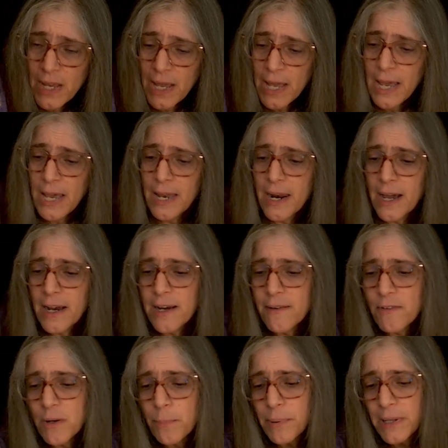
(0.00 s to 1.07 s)
And I
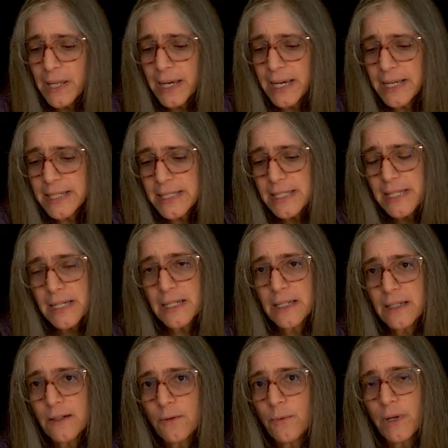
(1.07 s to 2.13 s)
replaced
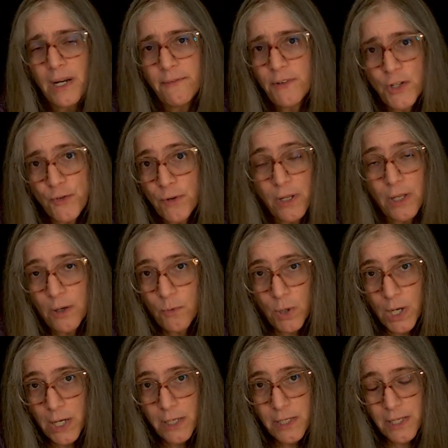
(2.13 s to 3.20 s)
whatever drill it
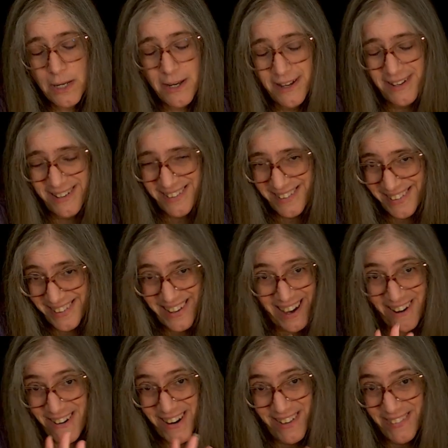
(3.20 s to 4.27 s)
was, I
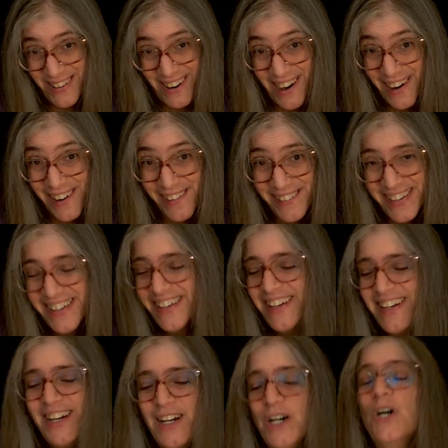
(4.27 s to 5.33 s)
don't even know,
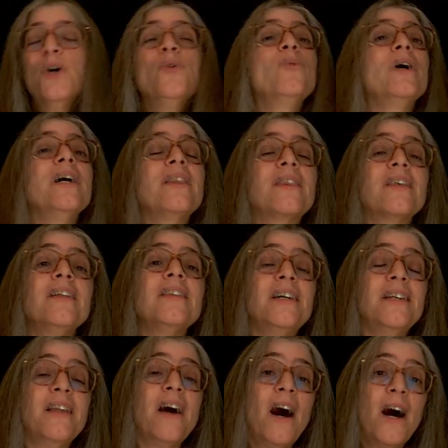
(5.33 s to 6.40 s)
with the
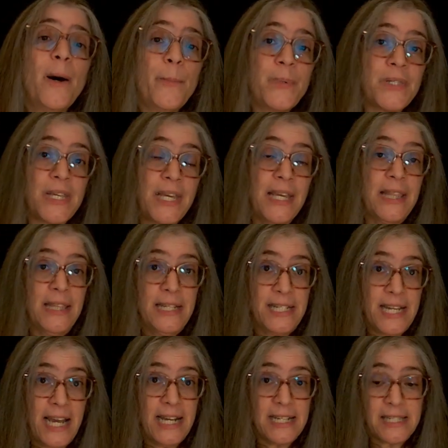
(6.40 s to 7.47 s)
knobs in the
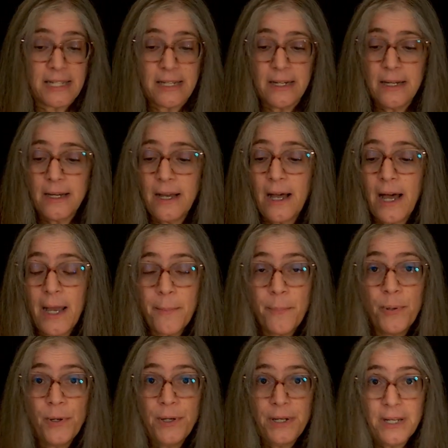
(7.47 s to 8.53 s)
desk. I
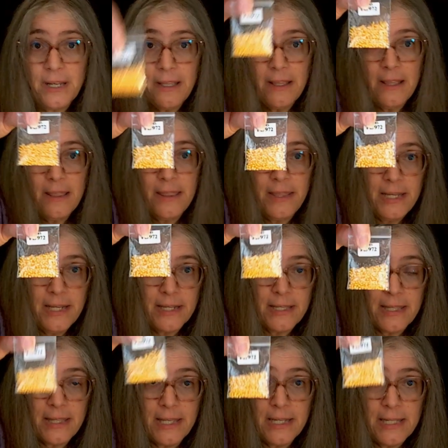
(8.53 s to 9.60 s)
put this
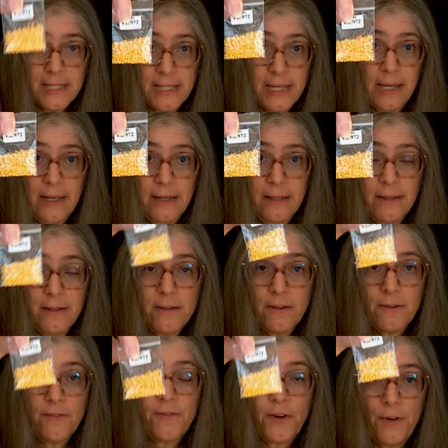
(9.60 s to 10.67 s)
in
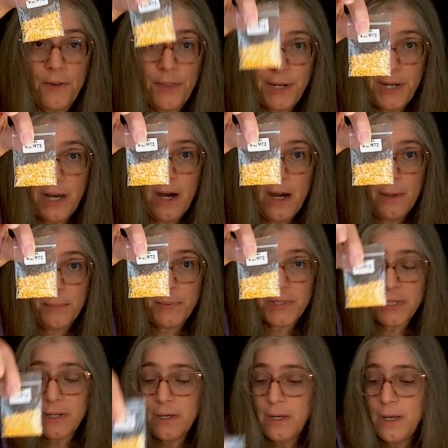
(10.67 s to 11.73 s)
for the
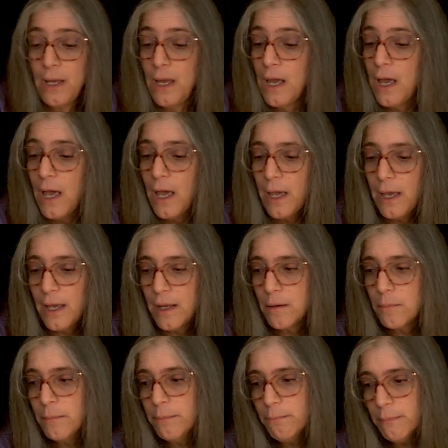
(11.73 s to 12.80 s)
knobs.
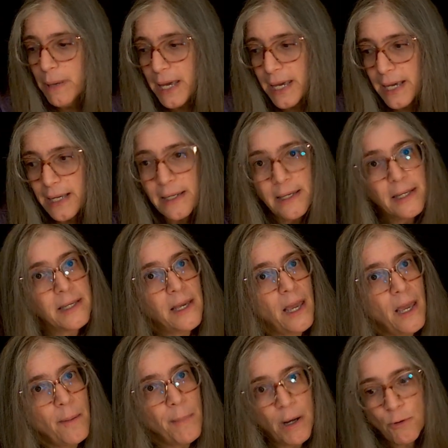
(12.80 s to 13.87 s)
And man, it
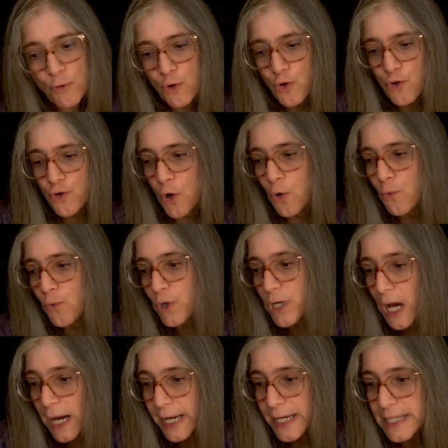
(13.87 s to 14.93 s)
came out so
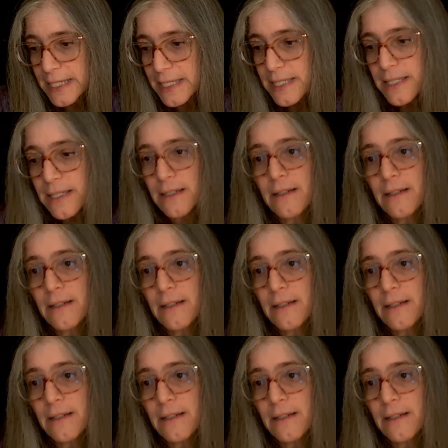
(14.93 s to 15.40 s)
nice.